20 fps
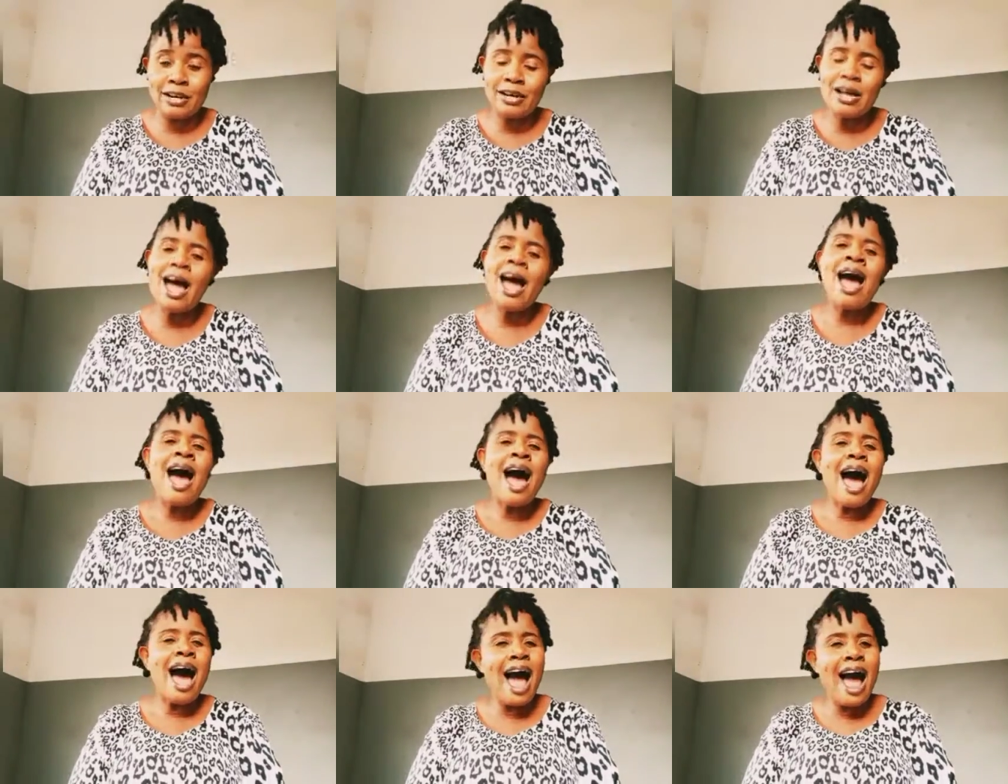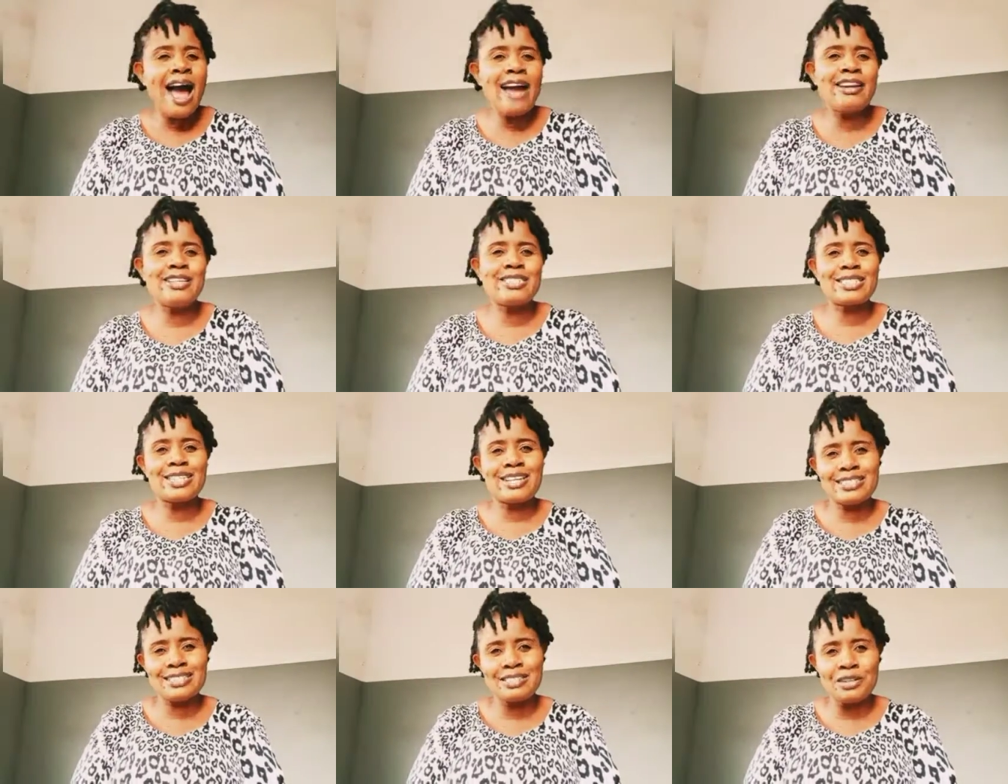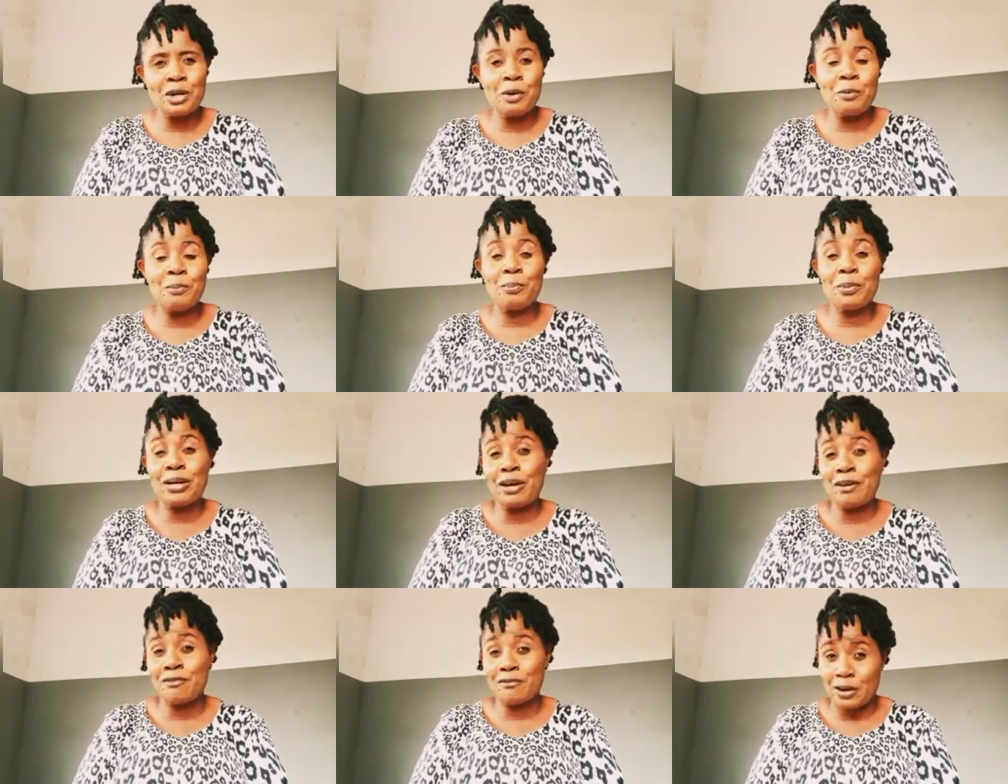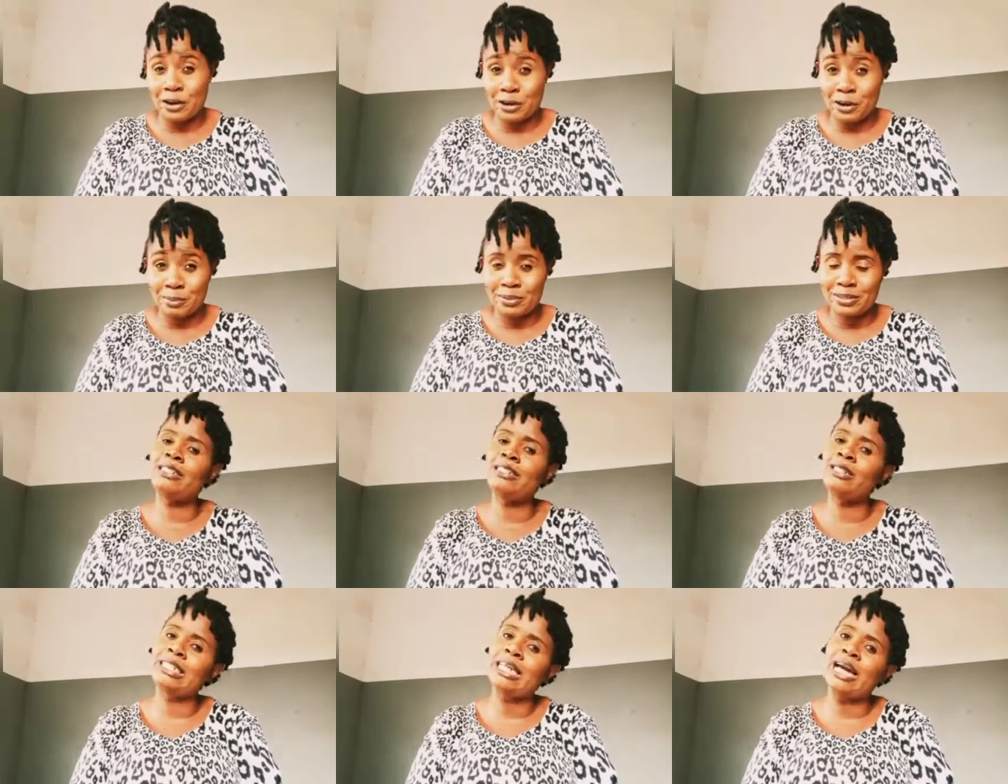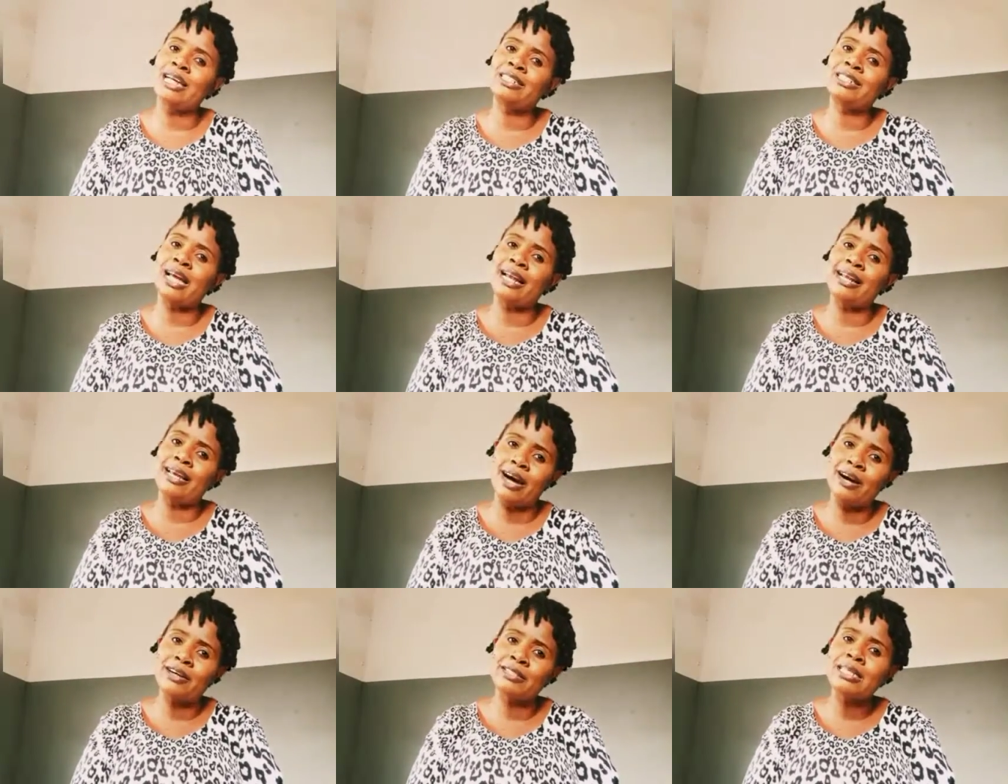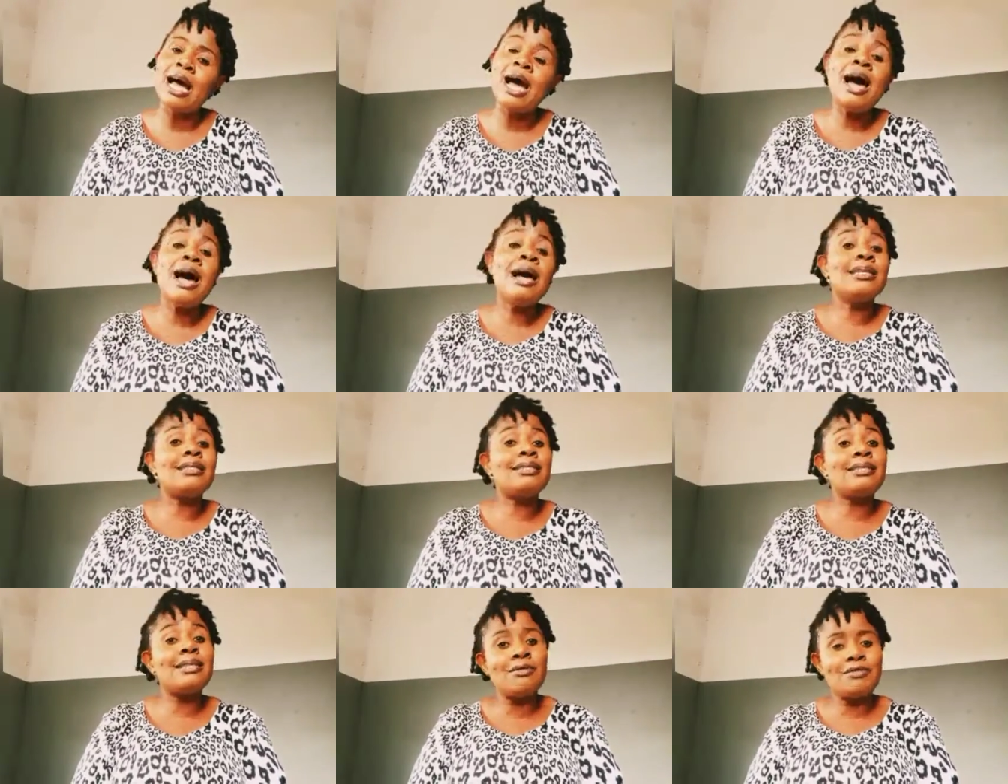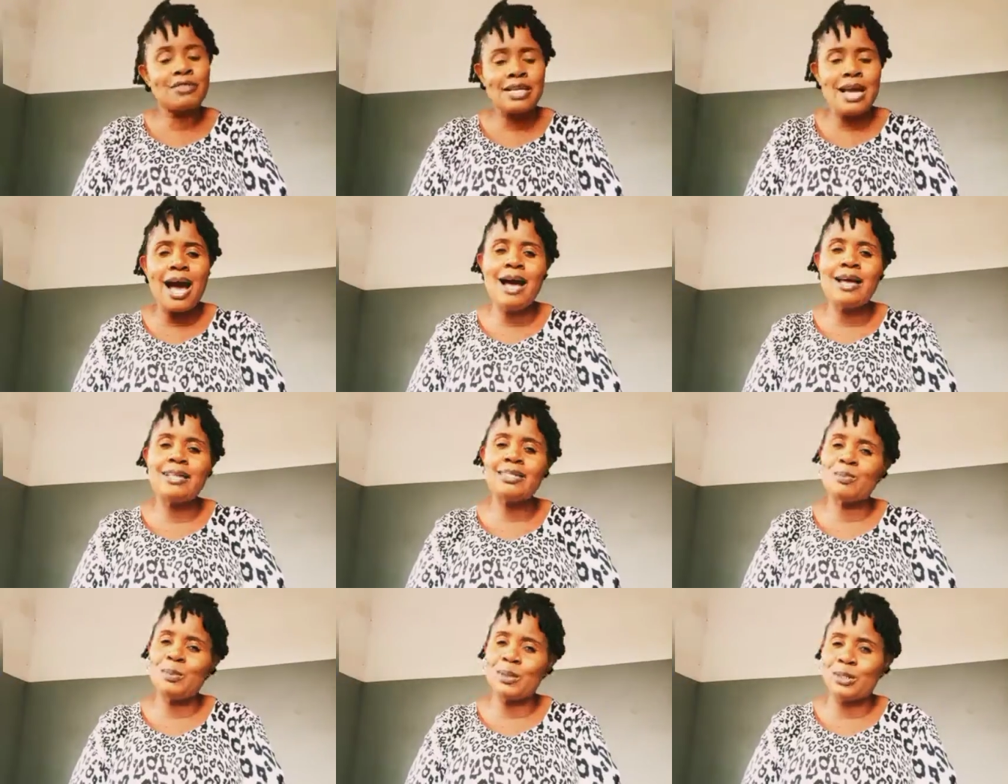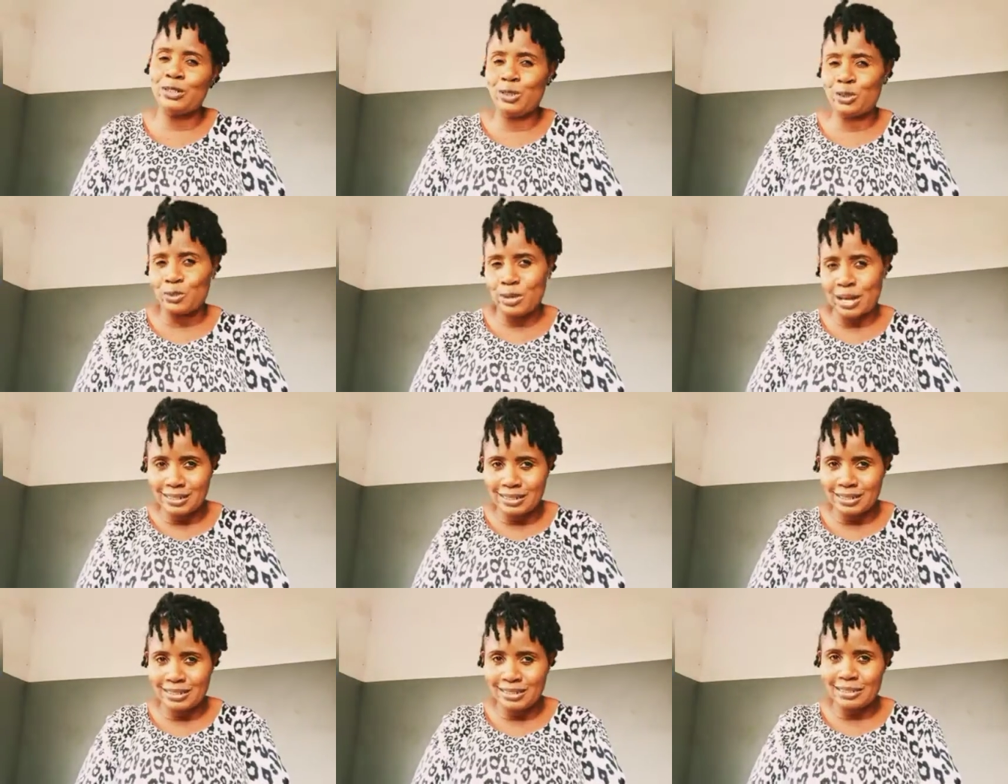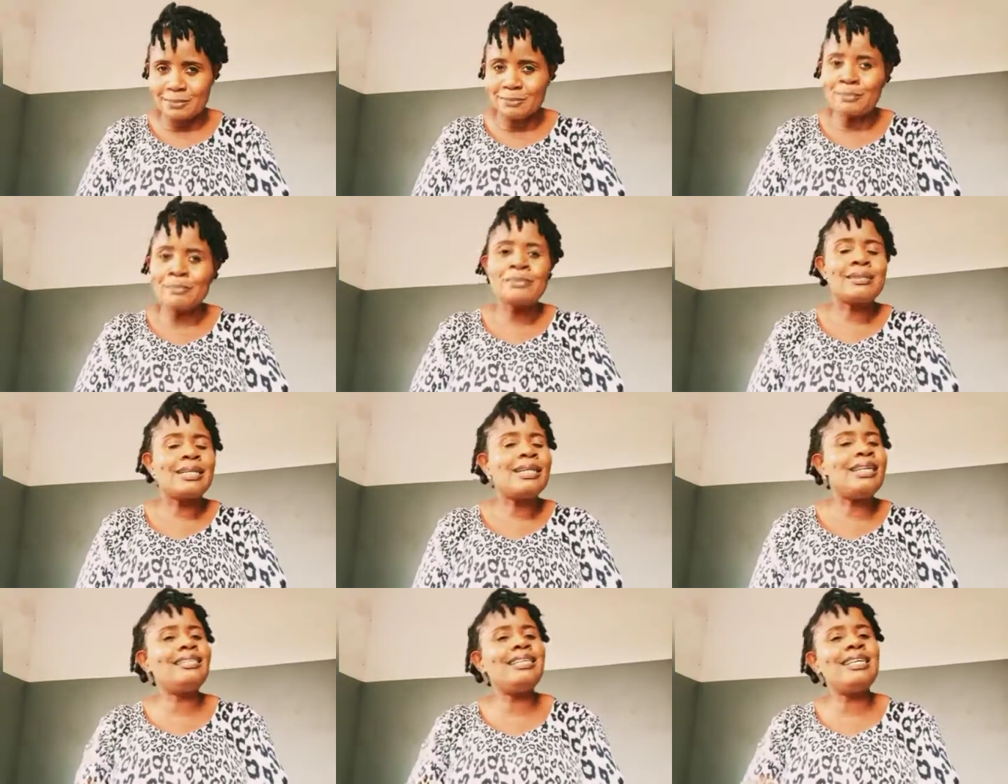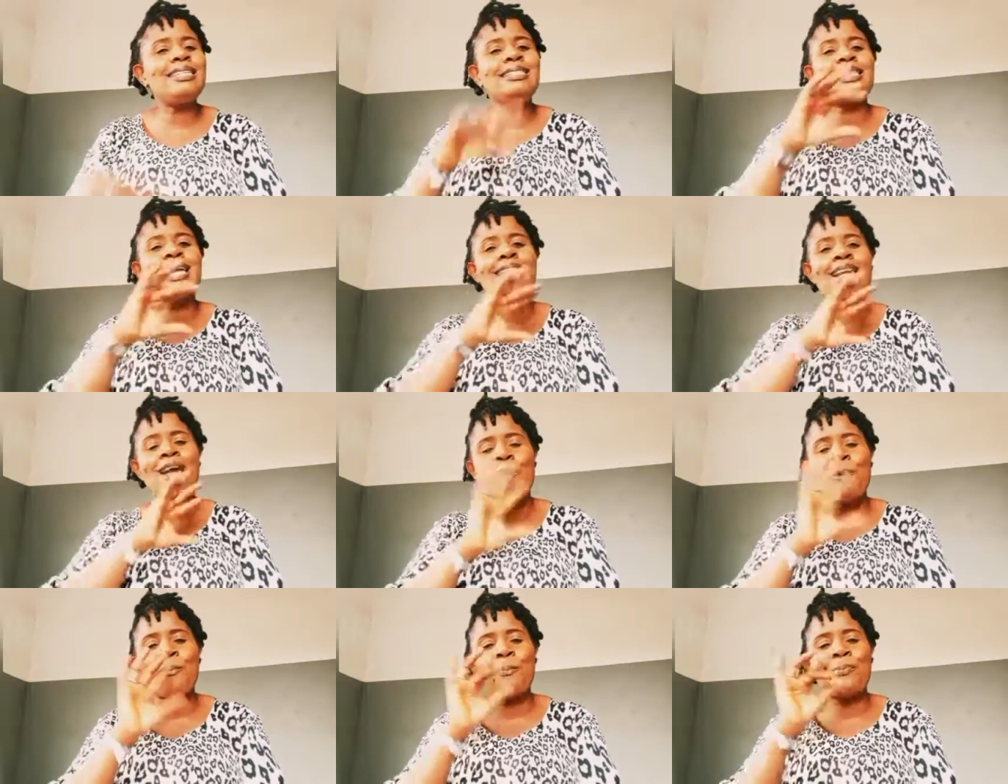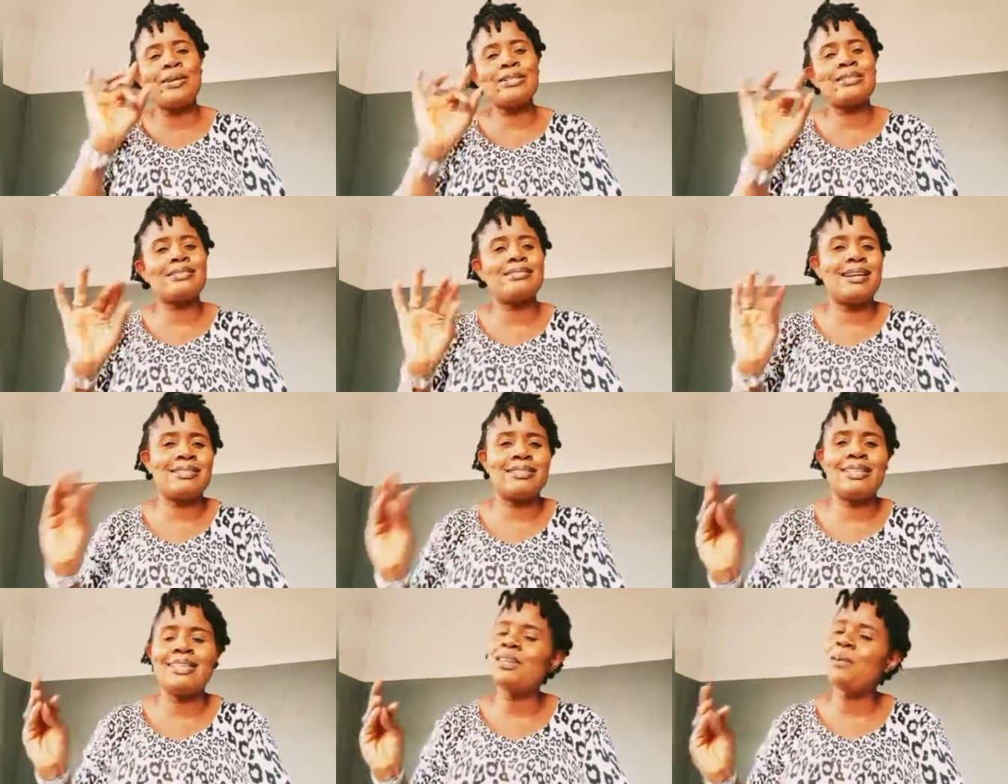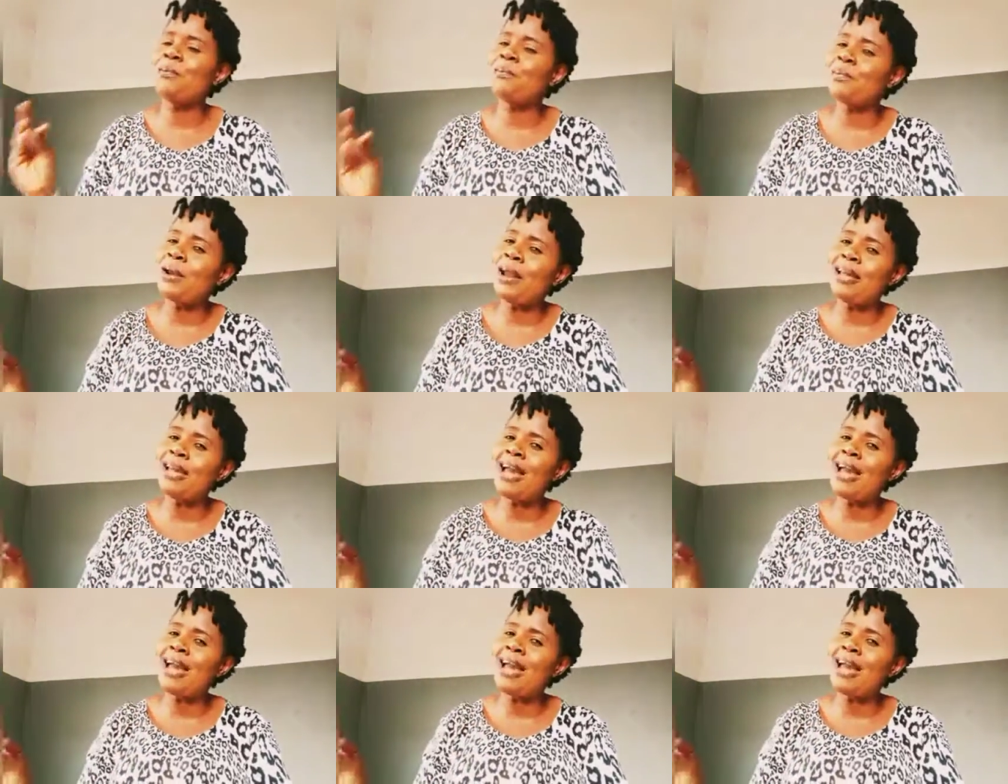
I discuss three important variables which are actually health, safety, and spirituality. In this channel, we pray strategic prayers.